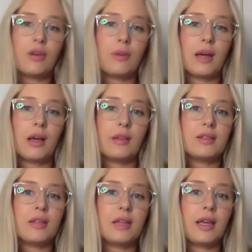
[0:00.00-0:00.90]
about others
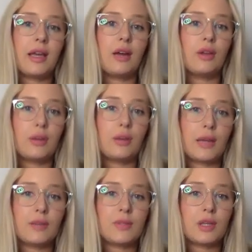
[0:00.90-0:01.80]
and they care a lot
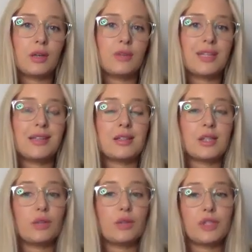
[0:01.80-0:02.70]
about themselves in a
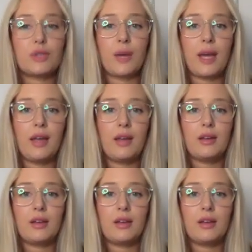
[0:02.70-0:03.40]
selfish way.